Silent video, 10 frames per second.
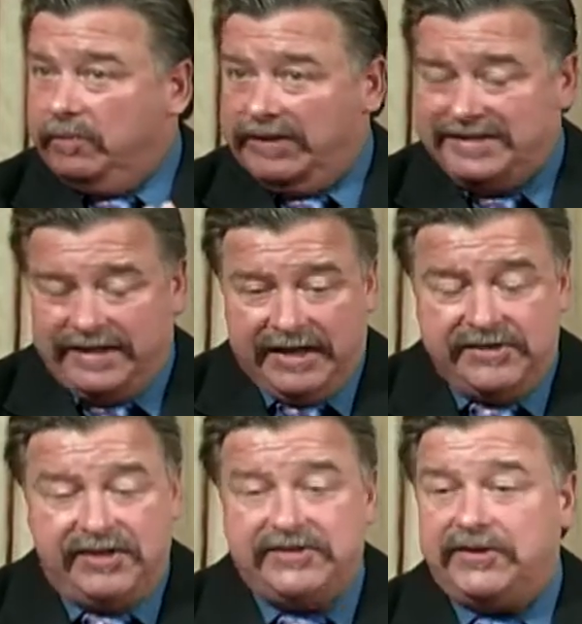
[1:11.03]
We
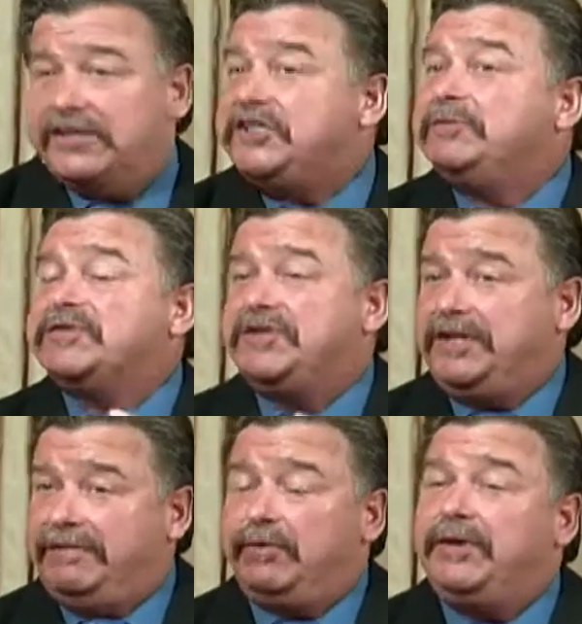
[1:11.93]
staged it so that she was
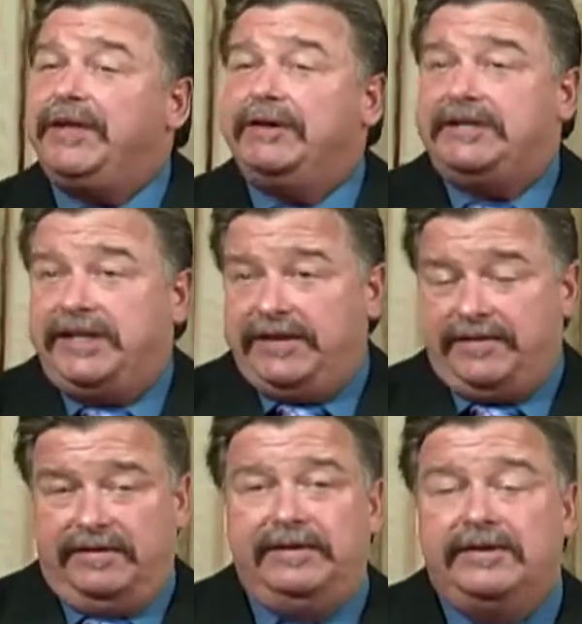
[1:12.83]
never without teeth,